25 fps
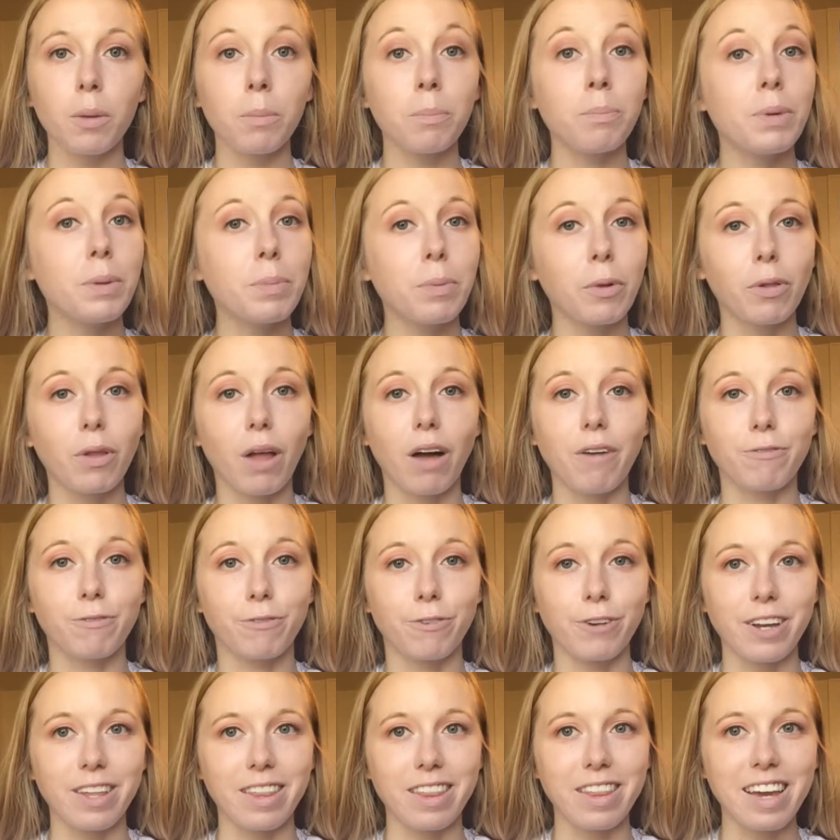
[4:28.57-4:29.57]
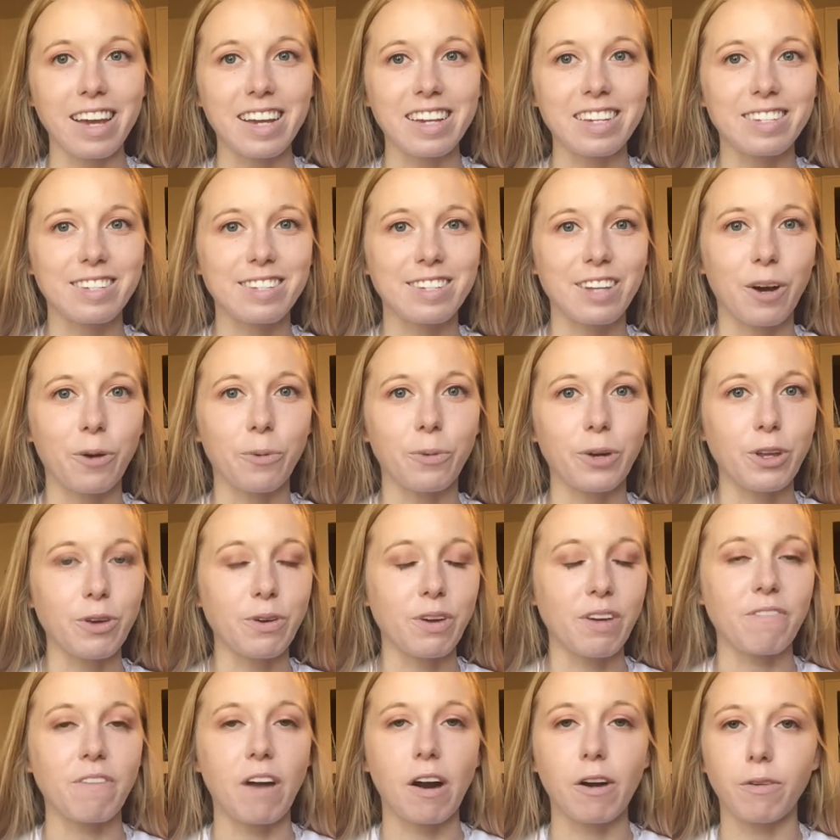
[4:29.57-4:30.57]
People love free things, so when you
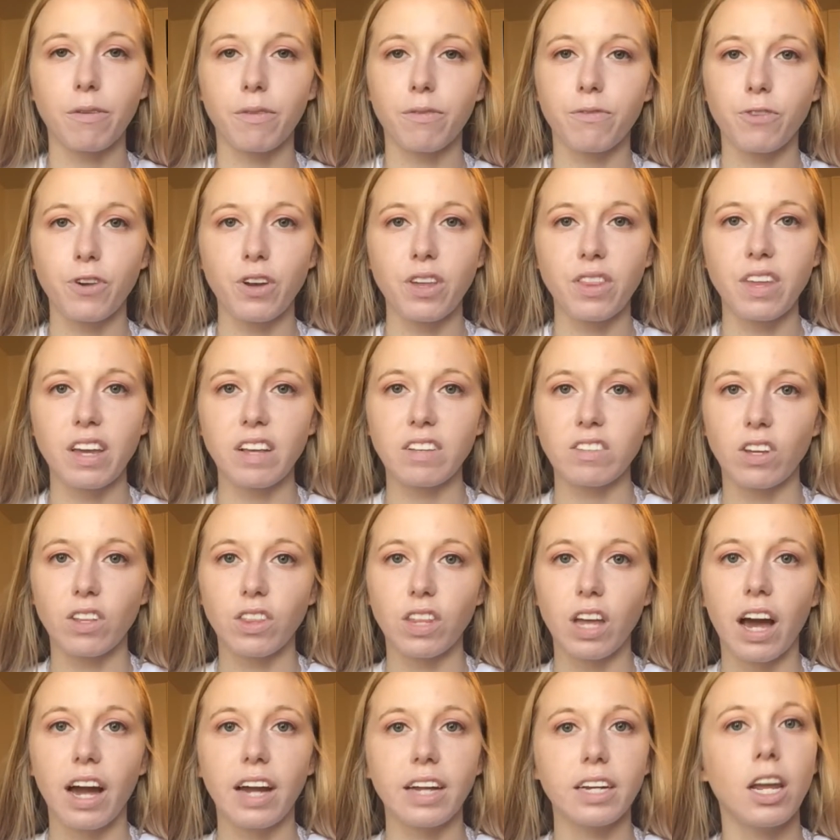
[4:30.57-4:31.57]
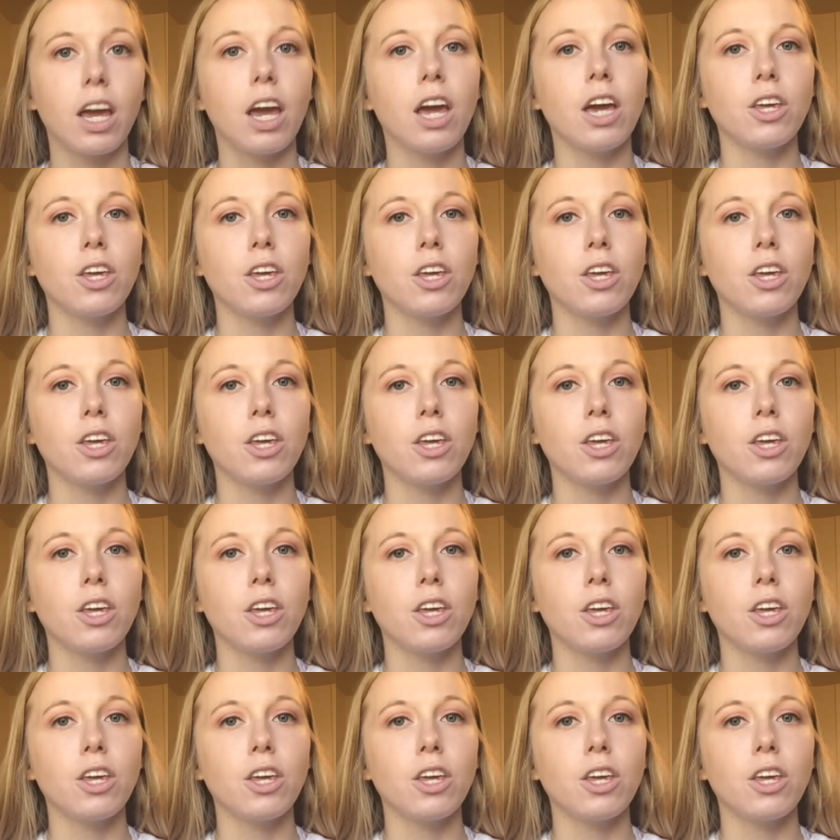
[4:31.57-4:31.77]
give out free things online,